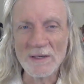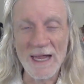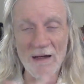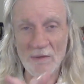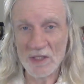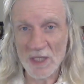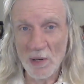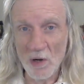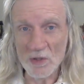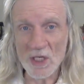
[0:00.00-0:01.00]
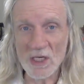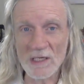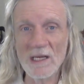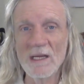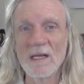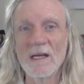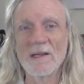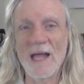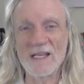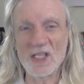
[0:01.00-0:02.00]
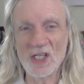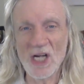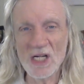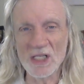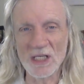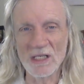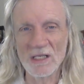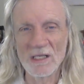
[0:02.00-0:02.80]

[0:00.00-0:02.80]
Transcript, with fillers: Now, supposedly, that's changing.